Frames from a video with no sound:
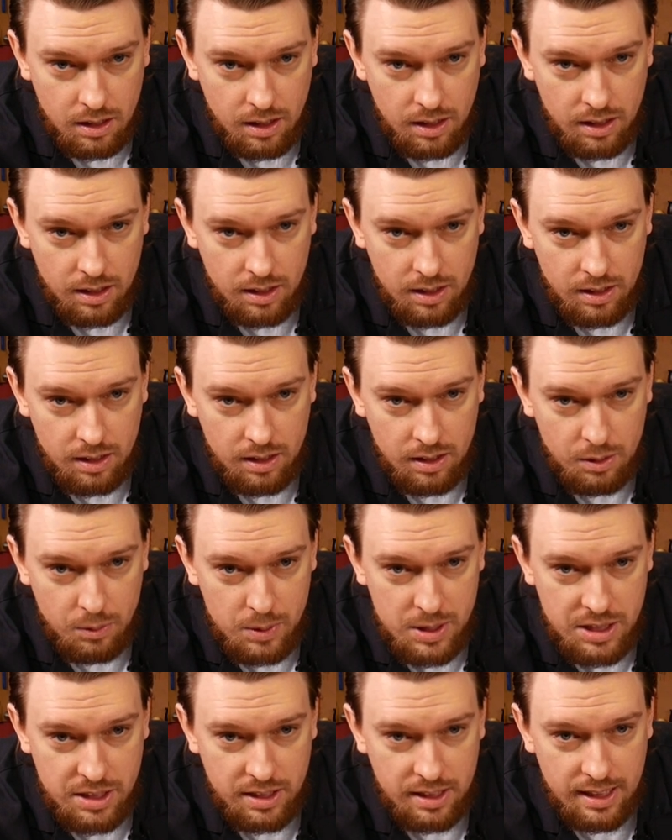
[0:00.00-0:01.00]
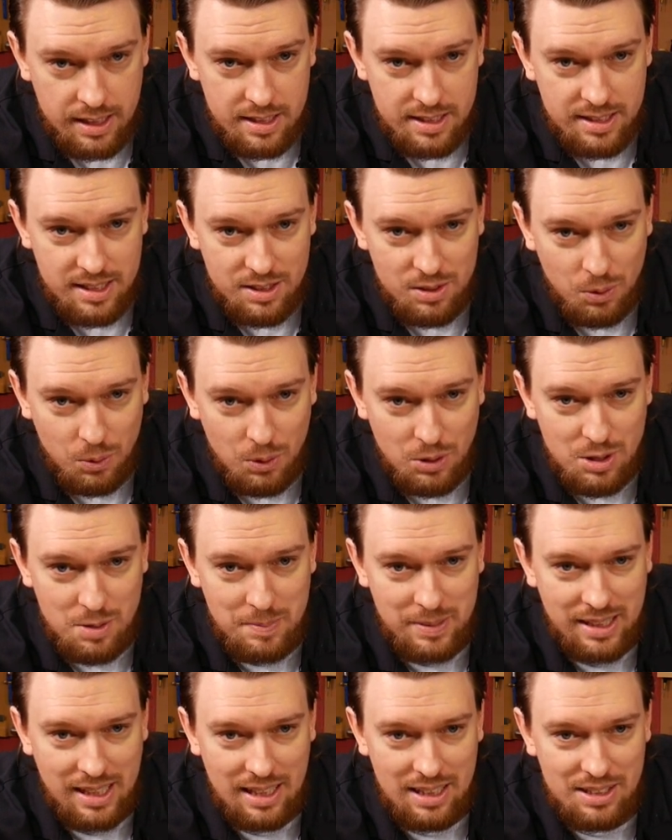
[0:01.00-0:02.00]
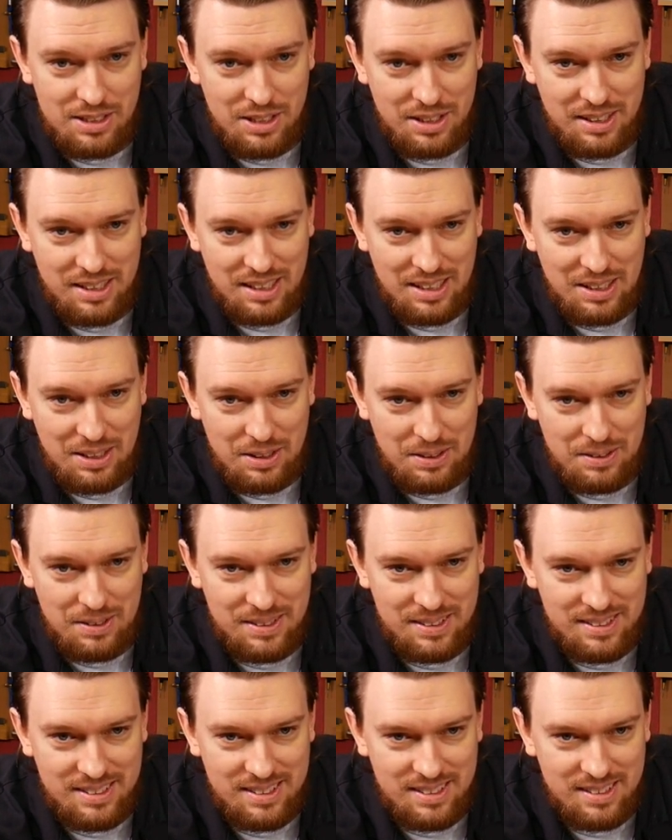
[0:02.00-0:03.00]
Uh, Wishton Leather says, awesome analogy, thank you.